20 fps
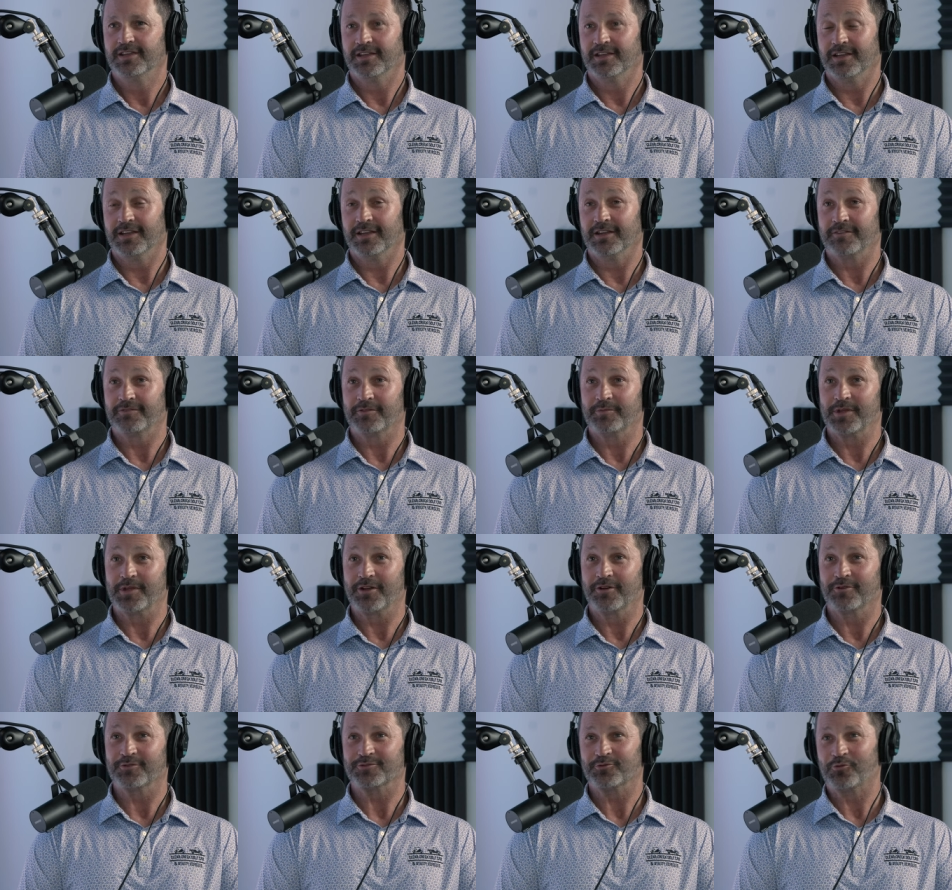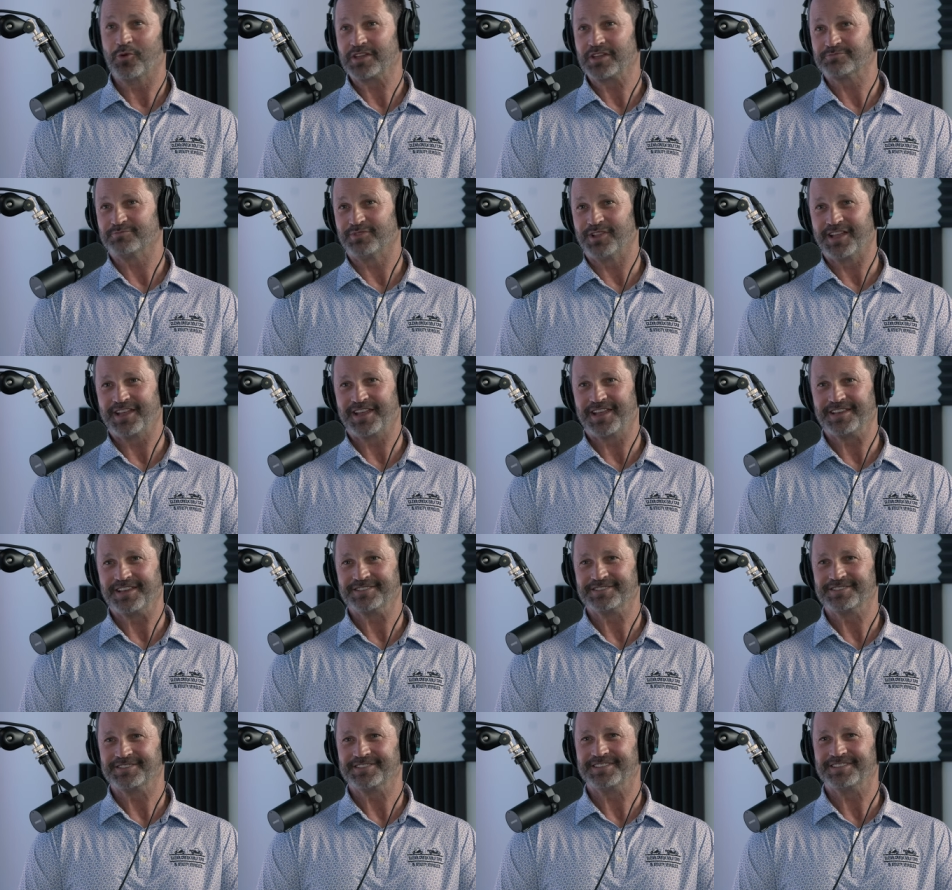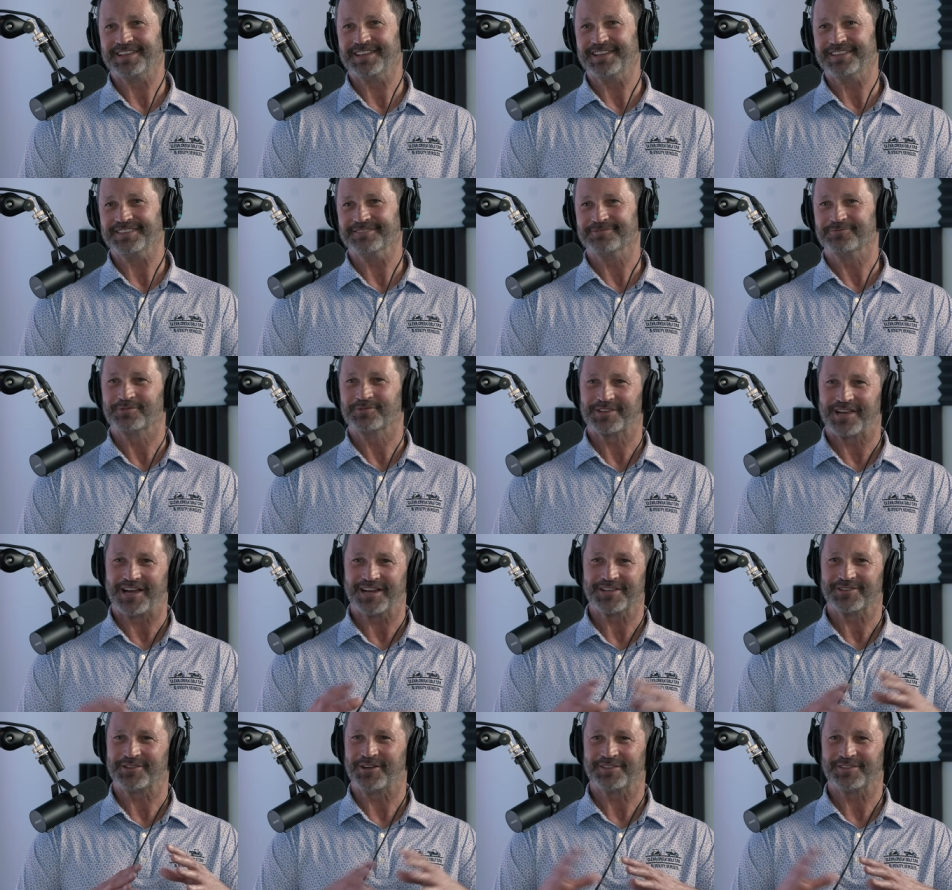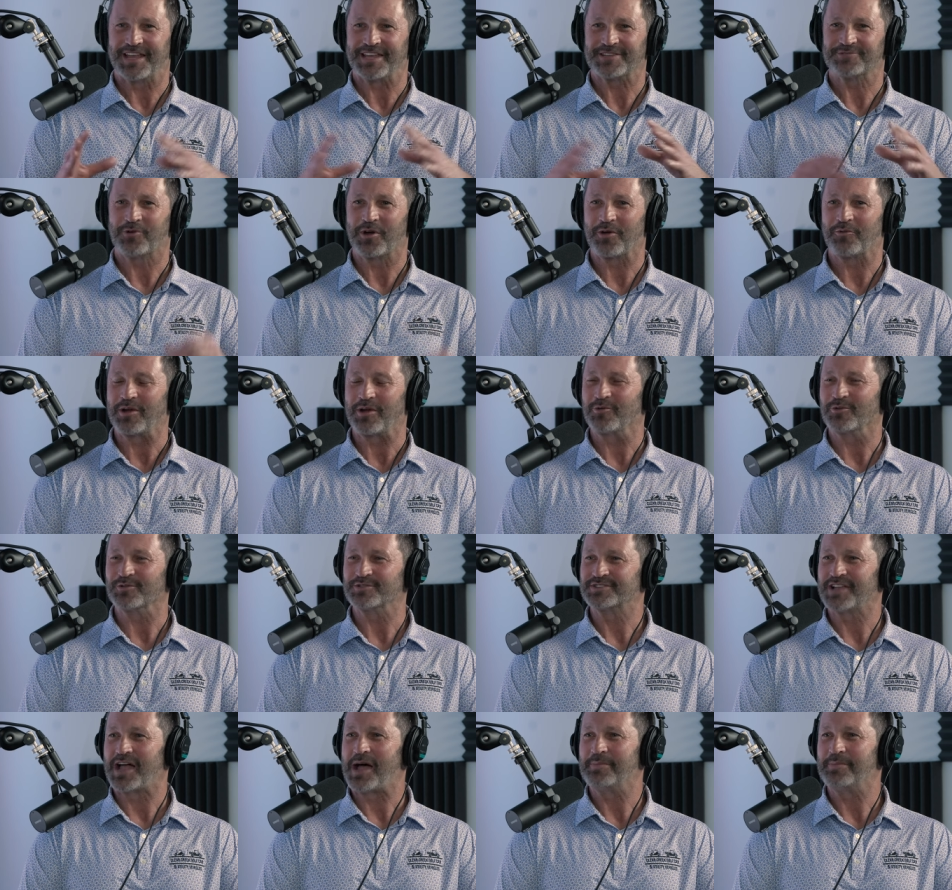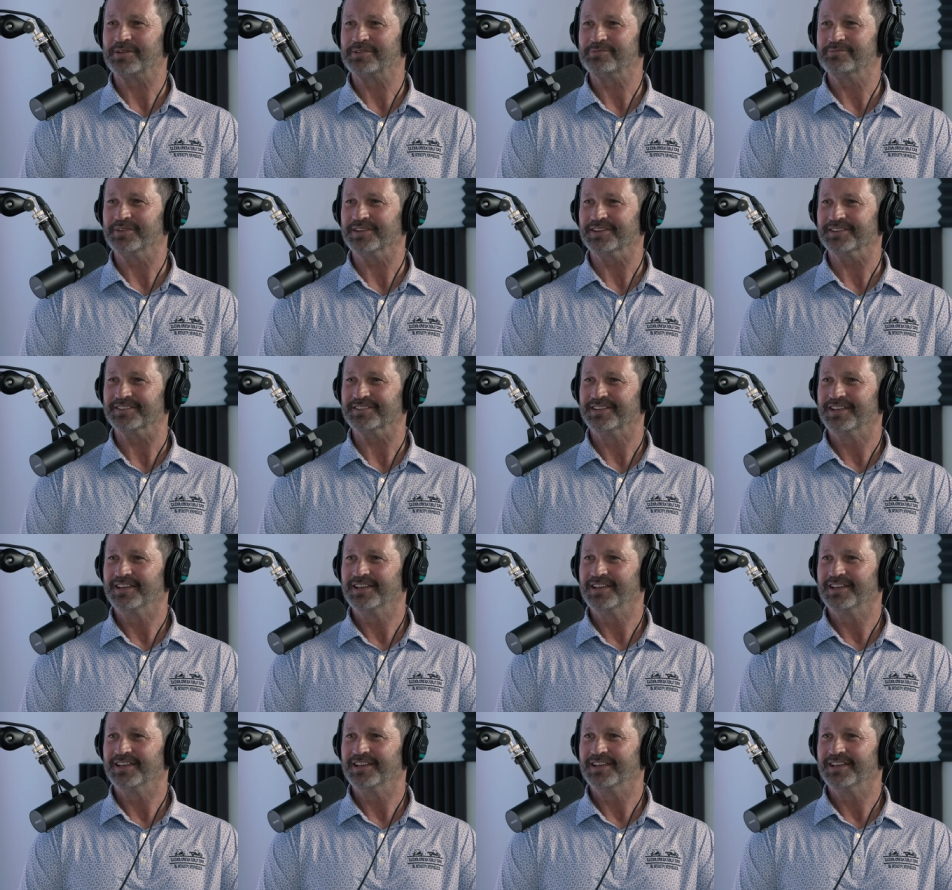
Uh, from there, it was West Plains, and we kind of thought that's where we were stopping, but